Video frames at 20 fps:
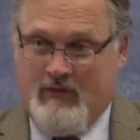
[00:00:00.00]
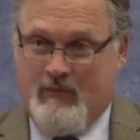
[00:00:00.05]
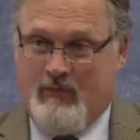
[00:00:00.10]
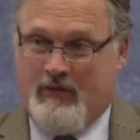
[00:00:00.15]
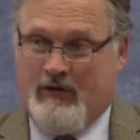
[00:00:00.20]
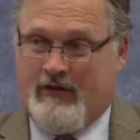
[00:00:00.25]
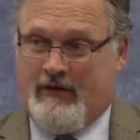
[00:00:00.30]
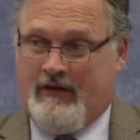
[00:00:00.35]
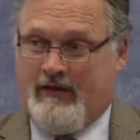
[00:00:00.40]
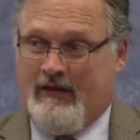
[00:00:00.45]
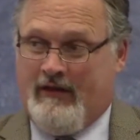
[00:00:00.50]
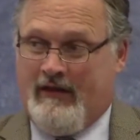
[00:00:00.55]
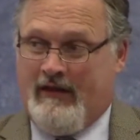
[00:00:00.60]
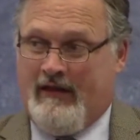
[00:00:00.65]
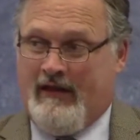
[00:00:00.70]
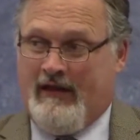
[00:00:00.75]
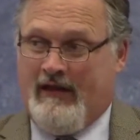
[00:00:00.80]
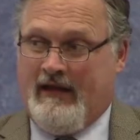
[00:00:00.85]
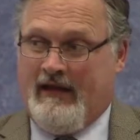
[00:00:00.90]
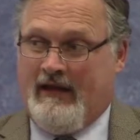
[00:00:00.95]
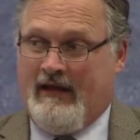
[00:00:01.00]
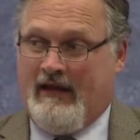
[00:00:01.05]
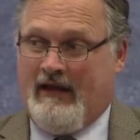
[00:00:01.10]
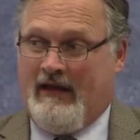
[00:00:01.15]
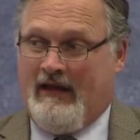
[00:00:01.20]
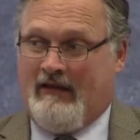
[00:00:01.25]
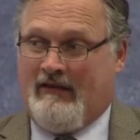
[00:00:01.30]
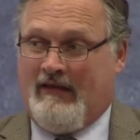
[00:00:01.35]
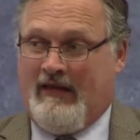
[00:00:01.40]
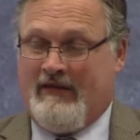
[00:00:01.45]
But
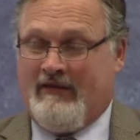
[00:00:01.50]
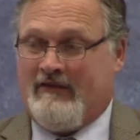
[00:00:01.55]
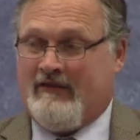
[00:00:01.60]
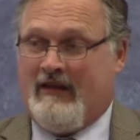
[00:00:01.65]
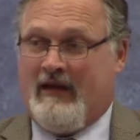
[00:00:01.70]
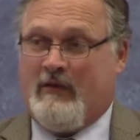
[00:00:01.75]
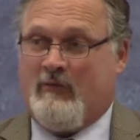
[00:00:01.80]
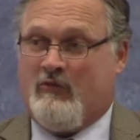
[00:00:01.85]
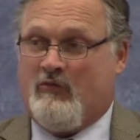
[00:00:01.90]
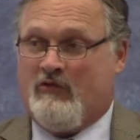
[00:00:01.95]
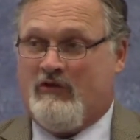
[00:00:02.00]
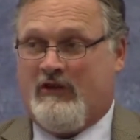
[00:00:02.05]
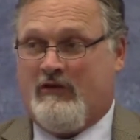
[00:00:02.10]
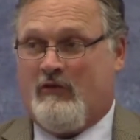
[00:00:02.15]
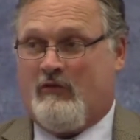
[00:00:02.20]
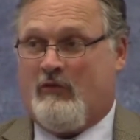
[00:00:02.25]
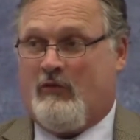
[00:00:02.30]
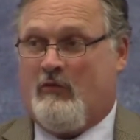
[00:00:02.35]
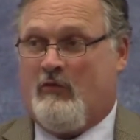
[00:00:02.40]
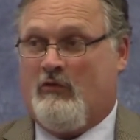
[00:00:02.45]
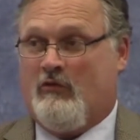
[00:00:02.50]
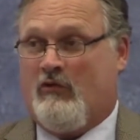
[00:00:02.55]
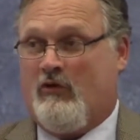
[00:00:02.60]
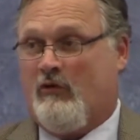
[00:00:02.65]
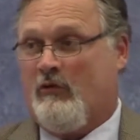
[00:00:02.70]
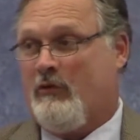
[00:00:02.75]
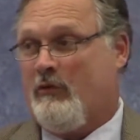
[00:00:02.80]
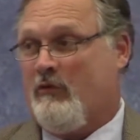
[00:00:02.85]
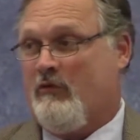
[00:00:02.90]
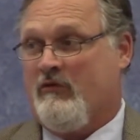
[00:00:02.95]
a lot of times we'll
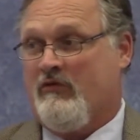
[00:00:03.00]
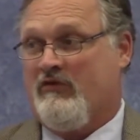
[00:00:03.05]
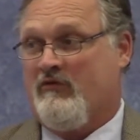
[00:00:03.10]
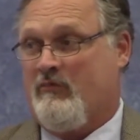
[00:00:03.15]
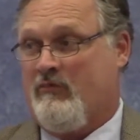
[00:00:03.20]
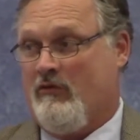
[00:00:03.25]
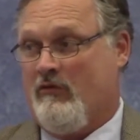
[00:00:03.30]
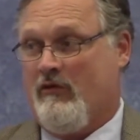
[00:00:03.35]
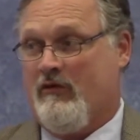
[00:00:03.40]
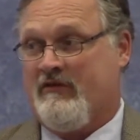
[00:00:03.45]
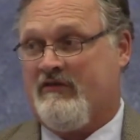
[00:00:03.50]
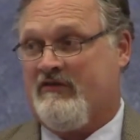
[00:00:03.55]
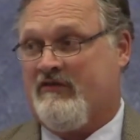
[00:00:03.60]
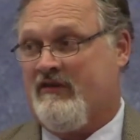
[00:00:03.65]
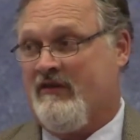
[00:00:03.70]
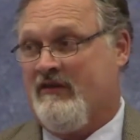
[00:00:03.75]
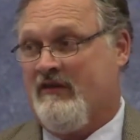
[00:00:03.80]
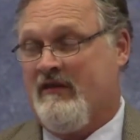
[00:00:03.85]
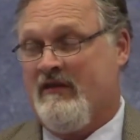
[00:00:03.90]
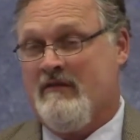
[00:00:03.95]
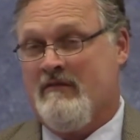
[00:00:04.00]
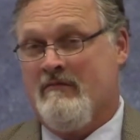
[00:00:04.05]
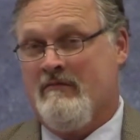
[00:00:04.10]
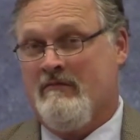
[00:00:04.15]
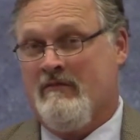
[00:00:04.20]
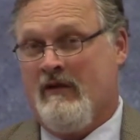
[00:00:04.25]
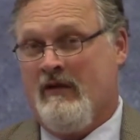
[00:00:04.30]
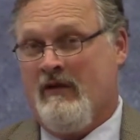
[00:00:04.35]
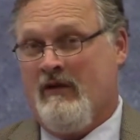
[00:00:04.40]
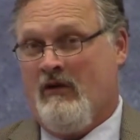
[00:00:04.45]
go through sports, and
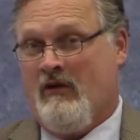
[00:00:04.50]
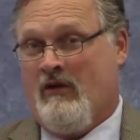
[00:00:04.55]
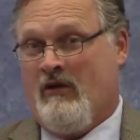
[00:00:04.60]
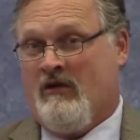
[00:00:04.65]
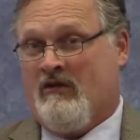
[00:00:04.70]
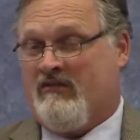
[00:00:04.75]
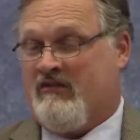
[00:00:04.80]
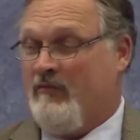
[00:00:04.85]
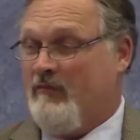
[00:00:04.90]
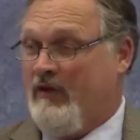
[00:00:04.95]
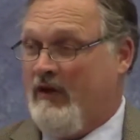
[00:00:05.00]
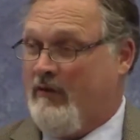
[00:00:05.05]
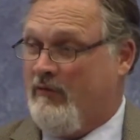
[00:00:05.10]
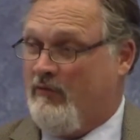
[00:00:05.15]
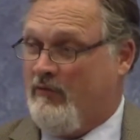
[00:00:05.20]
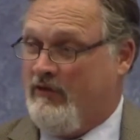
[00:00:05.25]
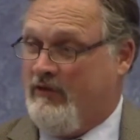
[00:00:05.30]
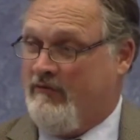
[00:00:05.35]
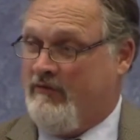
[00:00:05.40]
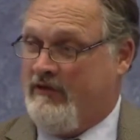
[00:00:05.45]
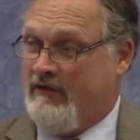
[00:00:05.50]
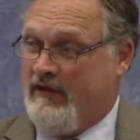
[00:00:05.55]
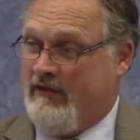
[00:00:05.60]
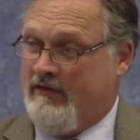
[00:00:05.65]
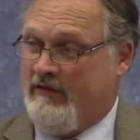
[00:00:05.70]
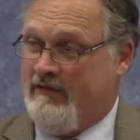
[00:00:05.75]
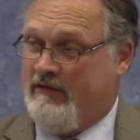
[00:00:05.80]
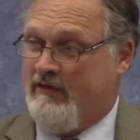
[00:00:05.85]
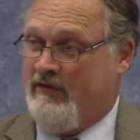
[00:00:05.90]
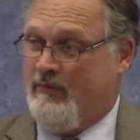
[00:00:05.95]
sometimes we'll even get
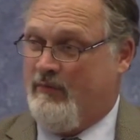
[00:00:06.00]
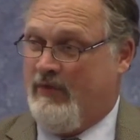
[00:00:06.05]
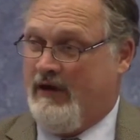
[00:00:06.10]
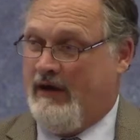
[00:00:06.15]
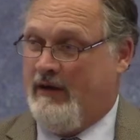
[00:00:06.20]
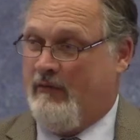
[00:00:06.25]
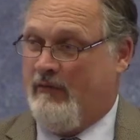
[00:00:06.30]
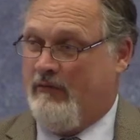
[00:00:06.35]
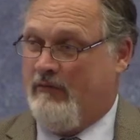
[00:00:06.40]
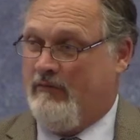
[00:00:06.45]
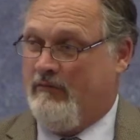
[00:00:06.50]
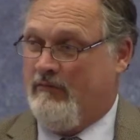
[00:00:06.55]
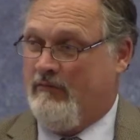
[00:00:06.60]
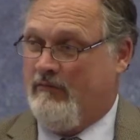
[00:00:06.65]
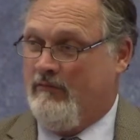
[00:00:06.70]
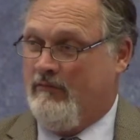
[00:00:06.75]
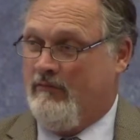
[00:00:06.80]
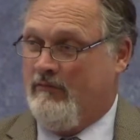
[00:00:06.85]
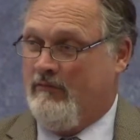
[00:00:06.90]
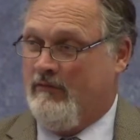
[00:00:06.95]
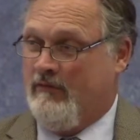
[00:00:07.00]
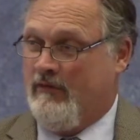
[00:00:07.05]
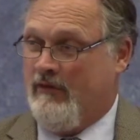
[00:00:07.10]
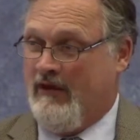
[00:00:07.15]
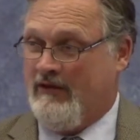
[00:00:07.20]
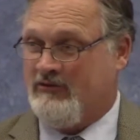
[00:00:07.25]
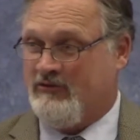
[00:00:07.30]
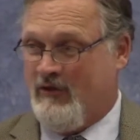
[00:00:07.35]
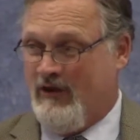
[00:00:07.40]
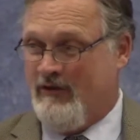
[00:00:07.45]
into the Bible.
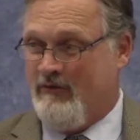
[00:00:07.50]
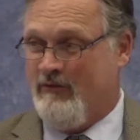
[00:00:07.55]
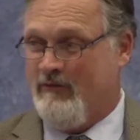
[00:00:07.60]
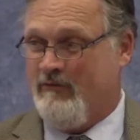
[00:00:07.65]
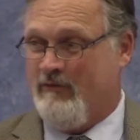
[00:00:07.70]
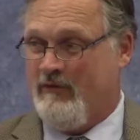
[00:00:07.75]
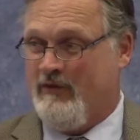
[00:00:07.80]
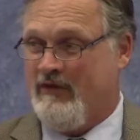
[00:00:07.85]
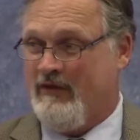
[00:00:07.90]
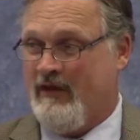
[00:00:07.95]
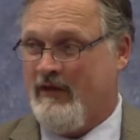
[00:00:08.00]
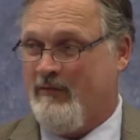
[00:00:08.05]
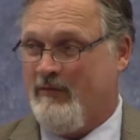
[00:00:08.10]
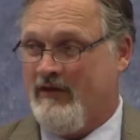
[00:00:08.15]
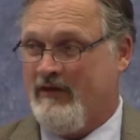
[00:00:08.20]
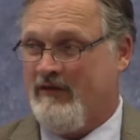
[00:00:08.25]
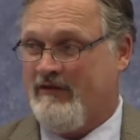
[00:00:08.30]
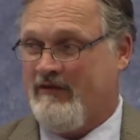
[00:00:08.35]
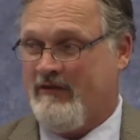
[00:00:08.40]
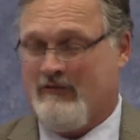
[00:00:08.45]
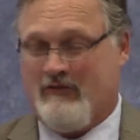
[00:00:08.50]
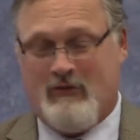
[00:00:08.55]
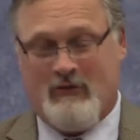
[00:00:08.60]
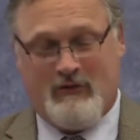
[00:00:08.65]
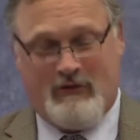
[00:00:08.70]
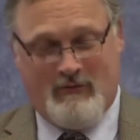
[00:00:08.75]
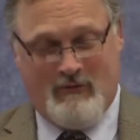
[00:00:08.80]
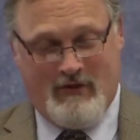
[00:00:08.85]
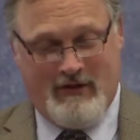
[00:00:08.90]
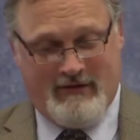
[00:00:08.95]
I try to avoid that because I
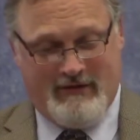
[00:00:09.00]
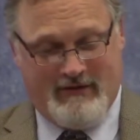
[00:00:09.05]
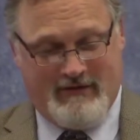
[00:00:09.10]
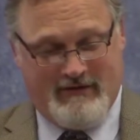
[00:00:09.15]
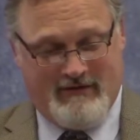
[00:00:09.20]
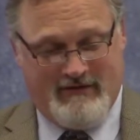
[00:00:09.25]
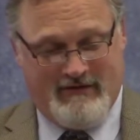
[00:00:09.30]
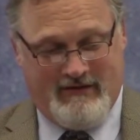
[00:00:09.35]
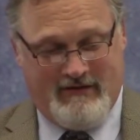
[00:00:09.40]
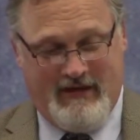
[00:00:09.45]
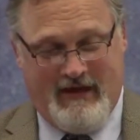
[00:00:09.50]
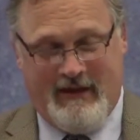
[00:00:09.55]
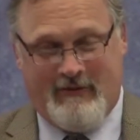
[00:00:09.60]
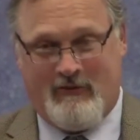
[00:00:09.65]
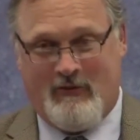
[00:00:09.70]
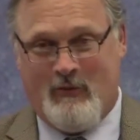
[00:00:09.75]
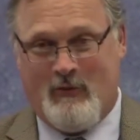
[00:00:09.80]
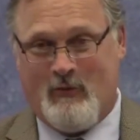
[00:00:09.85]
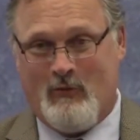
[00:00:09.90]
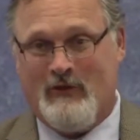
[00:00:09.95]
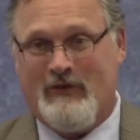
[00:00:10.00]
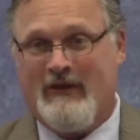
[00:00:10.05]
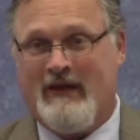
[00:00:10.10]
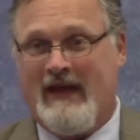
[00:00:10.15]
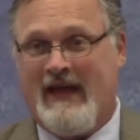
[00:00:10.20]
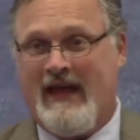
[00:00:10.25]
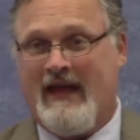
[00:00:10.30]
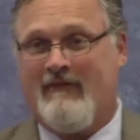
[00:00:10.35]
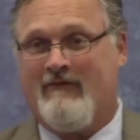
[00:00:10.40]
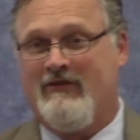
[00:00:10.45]
don't really
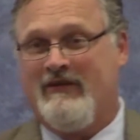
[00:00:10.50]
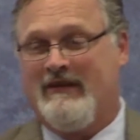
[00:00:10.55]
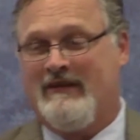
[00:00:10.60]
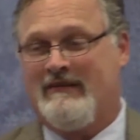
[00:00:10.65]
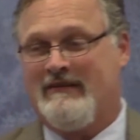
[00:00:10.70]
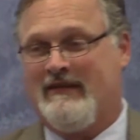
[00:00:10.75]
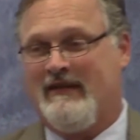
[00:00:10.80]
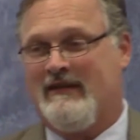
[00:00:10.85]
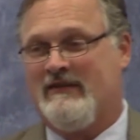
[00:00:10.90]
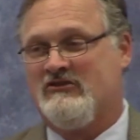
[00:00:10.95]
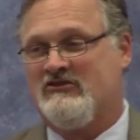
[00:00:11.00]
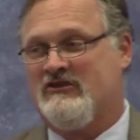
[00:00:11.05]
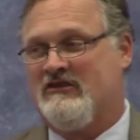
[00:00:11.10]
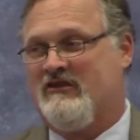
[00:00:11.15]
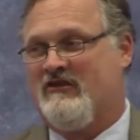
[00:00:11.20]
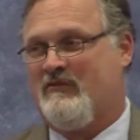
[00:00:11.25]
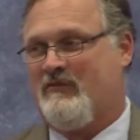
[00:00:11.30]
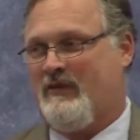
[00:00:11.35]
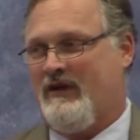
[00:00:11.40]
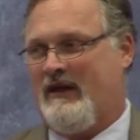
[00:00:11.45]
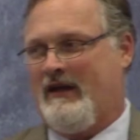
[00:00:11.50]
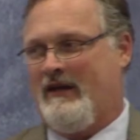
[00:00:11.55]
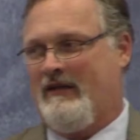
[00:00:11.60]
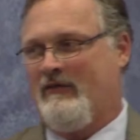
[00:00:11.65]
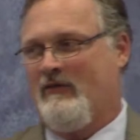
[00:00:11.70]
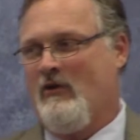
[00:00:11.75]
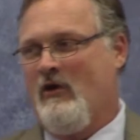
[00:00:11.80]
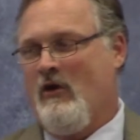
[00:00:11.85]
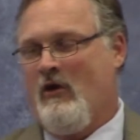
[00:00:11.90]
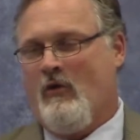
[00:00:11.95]
have the attention
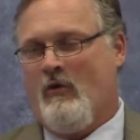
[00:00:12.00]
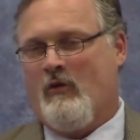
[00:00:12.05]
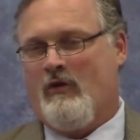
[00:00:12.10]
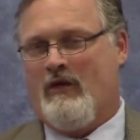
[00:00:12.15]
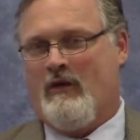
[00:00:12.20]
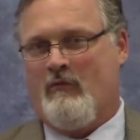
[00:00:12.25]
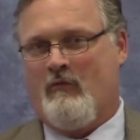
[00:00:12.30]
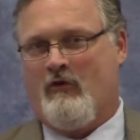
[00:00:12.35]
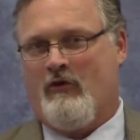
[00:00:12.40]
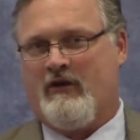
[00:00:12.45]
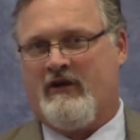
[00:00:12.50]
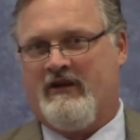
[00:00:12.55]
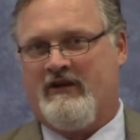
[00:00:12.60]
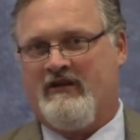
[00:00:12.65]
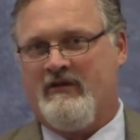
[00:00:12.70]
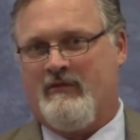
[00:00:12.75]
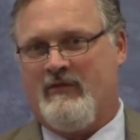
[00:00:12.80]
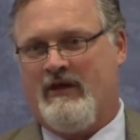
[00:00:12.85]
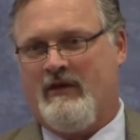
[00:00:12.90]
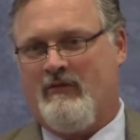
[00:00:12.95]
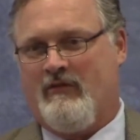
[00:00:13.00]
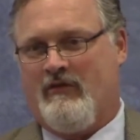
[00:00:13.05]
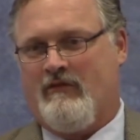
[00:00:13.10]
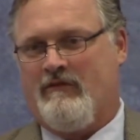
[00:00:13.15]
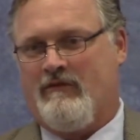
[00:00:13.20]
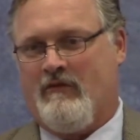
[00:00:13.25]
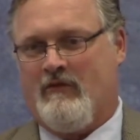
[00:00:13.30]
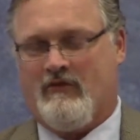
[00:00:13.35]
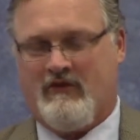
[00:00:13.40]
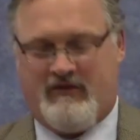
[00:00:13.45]
span when I'm working to be able to
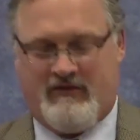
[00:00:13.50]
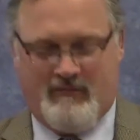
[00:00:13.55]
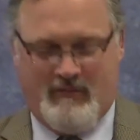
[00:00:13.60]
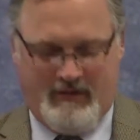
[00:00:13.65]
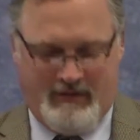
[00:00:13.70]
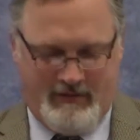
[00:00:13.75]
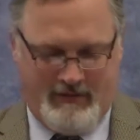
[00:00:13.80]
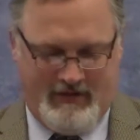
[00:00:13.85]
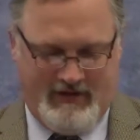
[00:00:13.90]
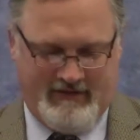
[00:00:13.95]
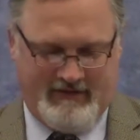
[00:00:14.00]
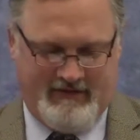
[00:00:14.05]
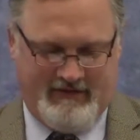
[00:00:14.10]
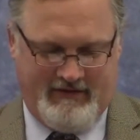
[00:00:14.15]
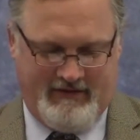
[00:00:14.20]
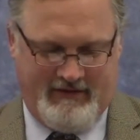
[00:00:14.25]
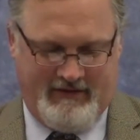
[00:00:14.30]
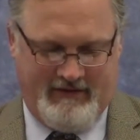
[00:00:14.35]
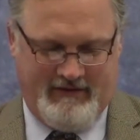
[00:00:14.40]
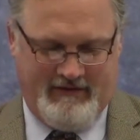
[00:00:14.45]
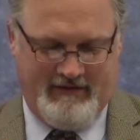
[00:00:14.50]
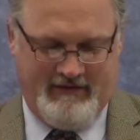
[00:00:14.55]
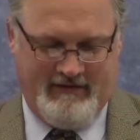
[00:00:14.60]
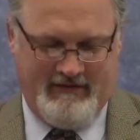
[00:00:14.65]
focus my thoughts there.